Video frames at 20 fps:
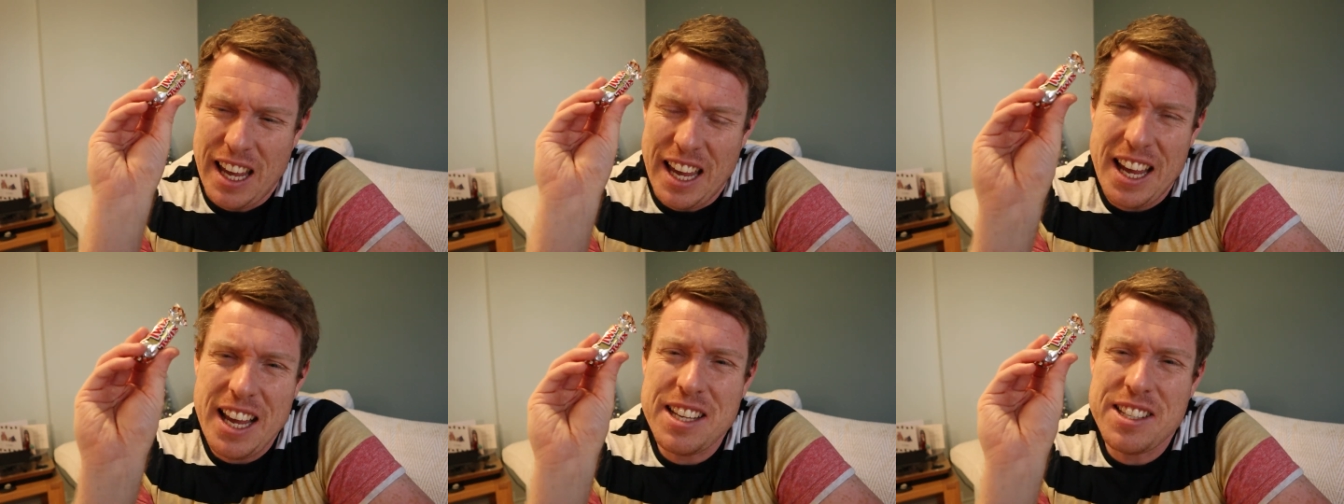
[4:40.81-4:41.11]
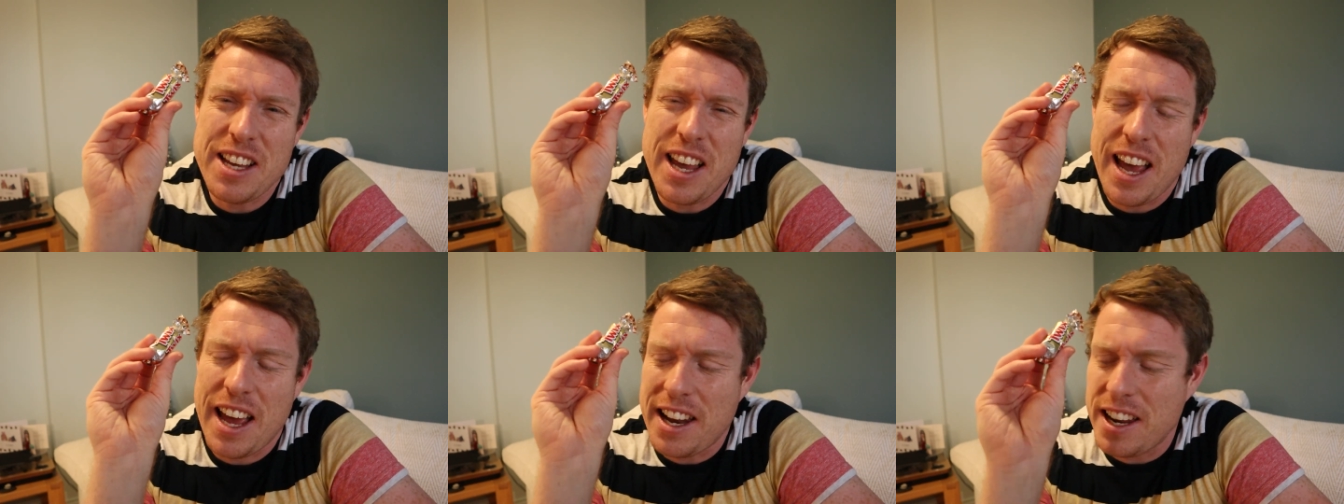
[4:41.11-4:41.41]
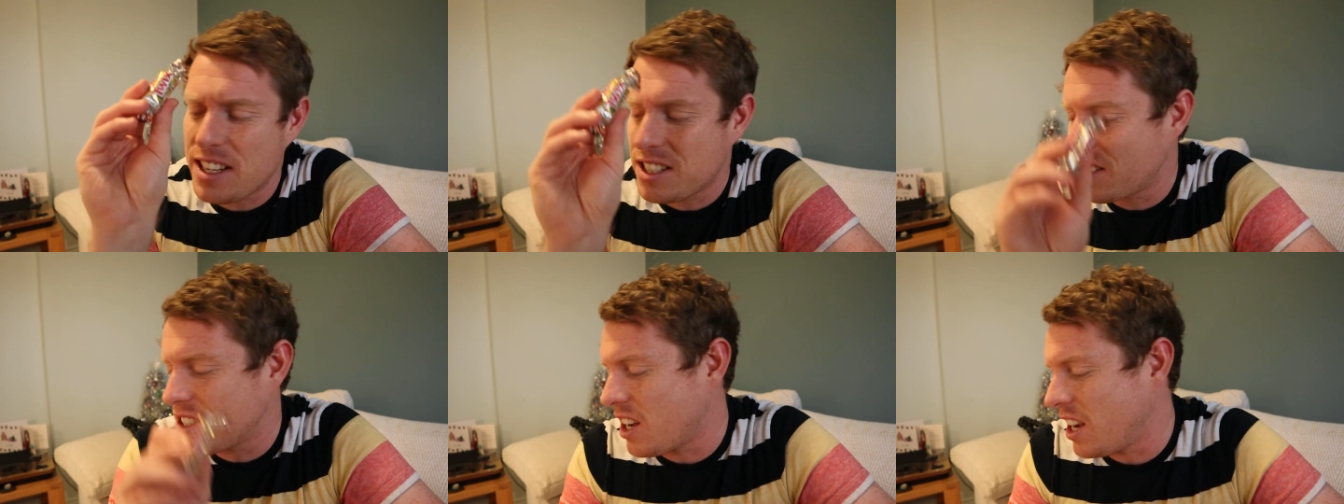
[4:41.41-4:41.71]
is it an
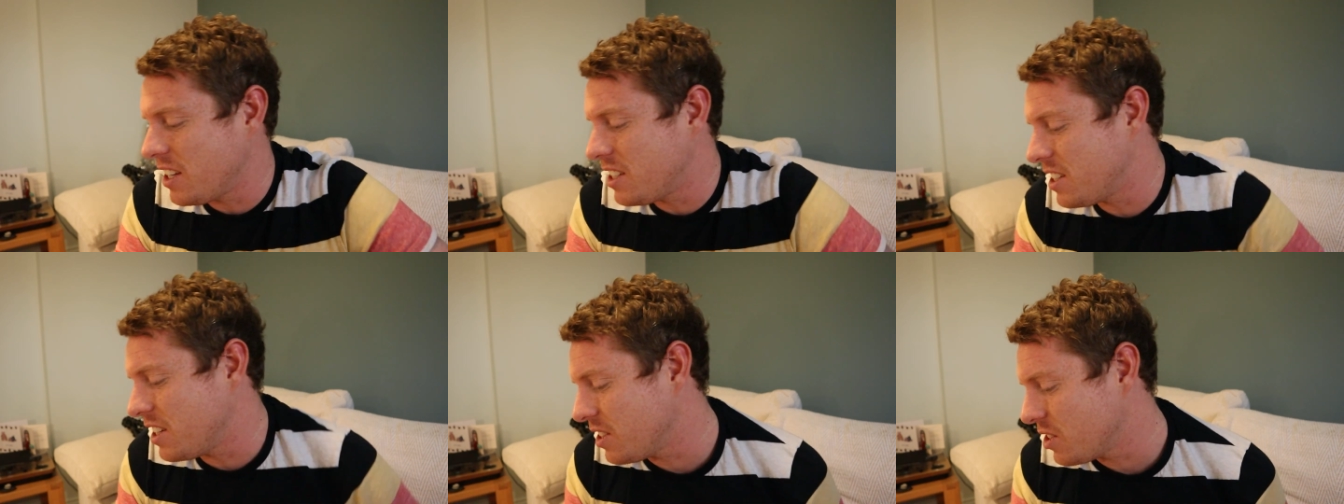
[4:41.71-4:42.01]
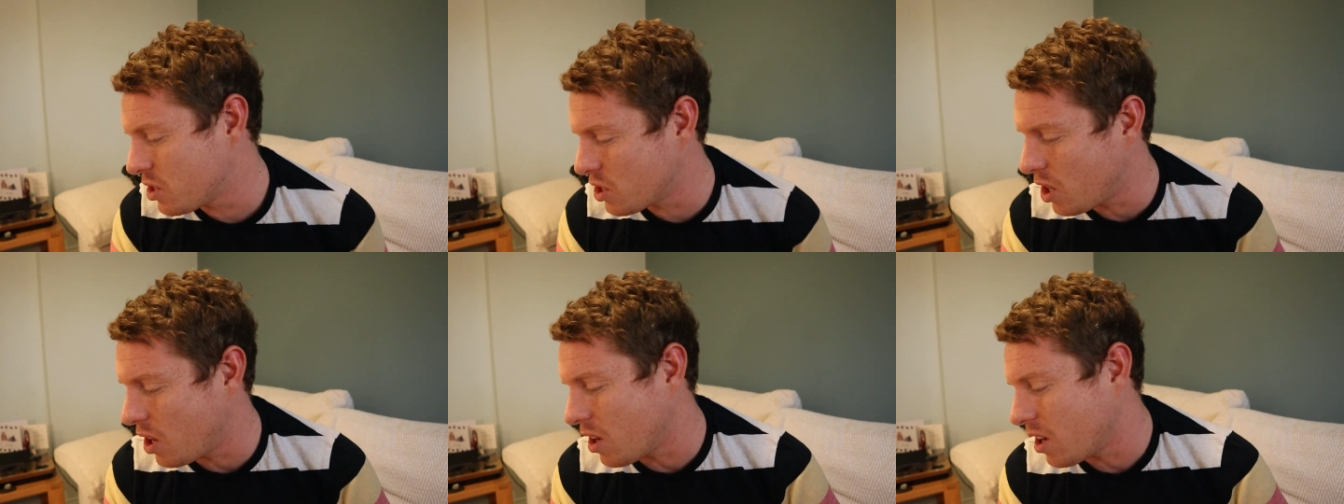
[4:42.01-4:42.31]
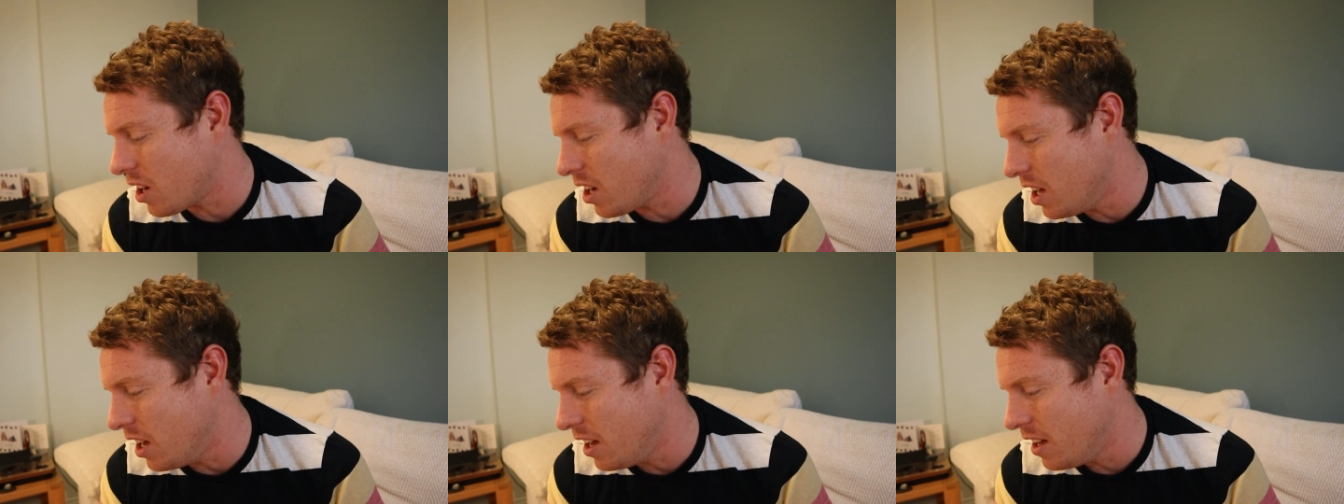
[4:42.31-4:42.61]
exciting
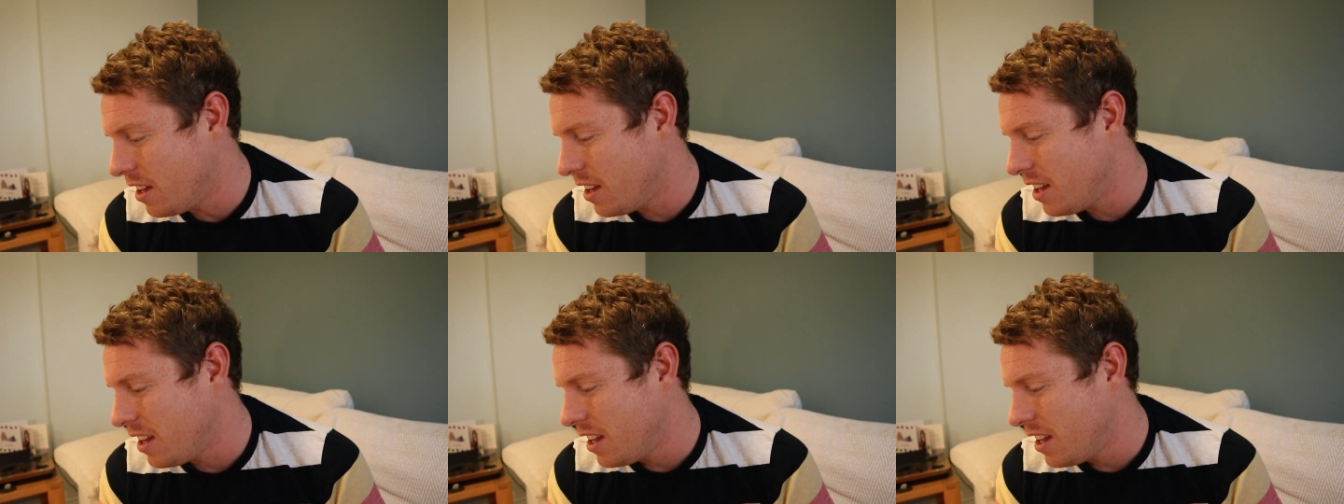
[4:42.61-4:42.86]
chocolate?